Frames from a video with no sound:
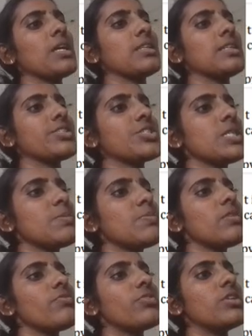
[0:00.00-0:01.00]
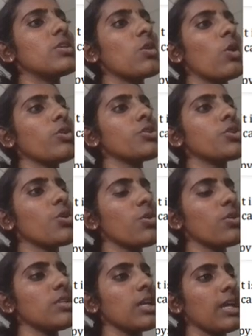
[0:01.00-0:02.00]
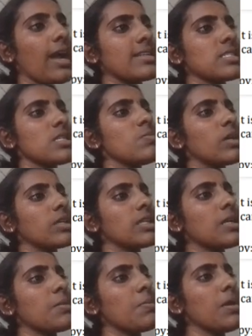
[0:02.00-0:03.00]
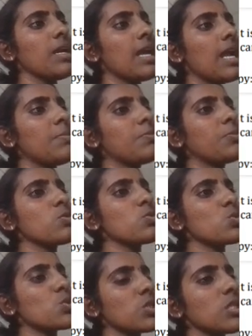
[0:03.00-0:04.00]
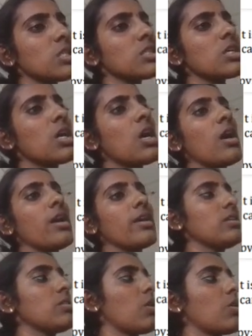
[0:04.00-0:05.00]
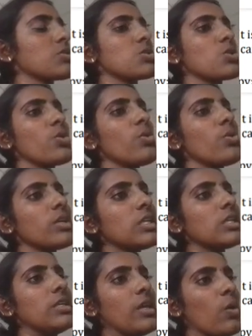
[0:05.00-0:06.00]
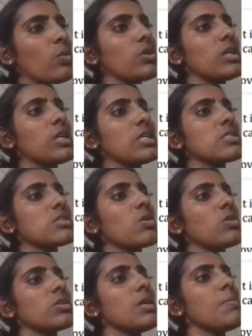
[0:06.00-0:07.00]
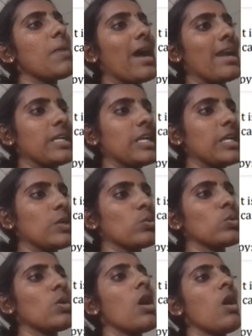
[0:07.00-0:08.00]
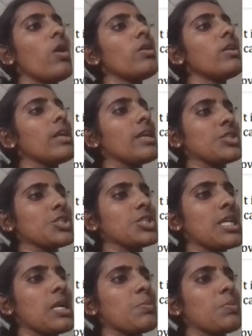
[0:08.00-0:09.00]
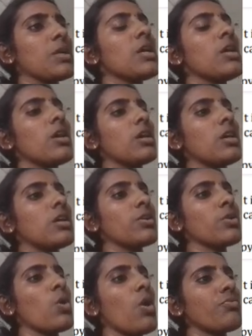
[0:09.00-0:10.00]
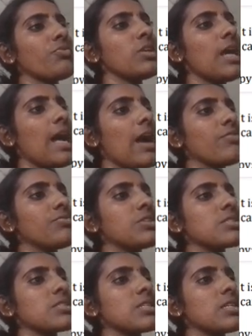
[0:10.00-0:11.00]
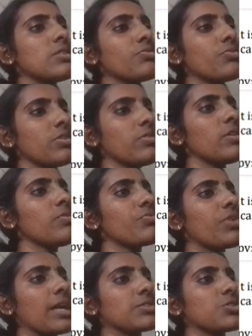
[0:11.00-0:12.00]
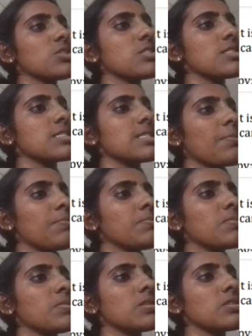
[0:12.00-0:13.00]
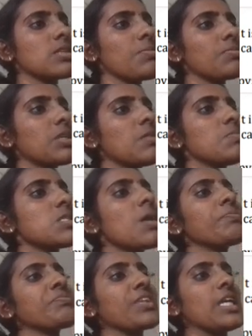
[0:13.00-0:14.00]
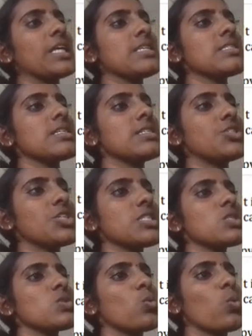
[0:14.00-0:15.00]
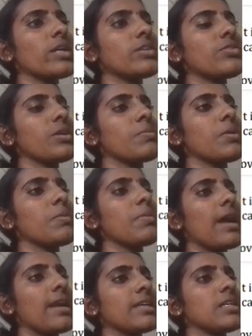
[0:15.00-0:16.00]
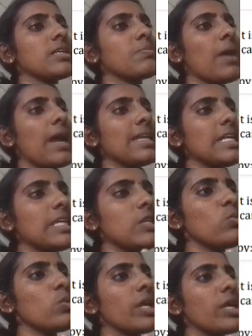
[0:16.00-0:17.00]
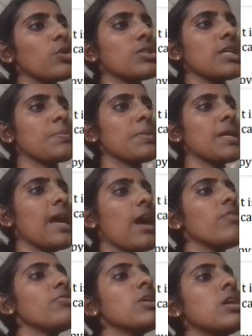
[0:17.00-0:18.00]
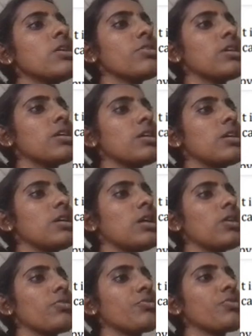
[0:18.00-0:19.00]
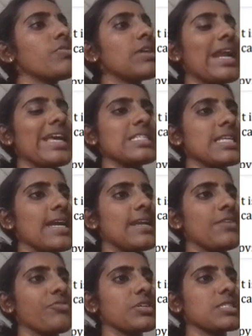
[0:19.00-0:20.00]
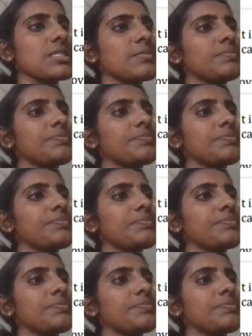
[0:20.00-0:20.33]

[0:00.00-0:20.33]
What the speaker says: The treatment will not cure the cancer, but it may help to shrink it or slow it down. It is called the palliative or radiation therapy. You often have this in fever fractions, and sometimes it is just one treatment. Palliative radiotherapy have fever-like side effects.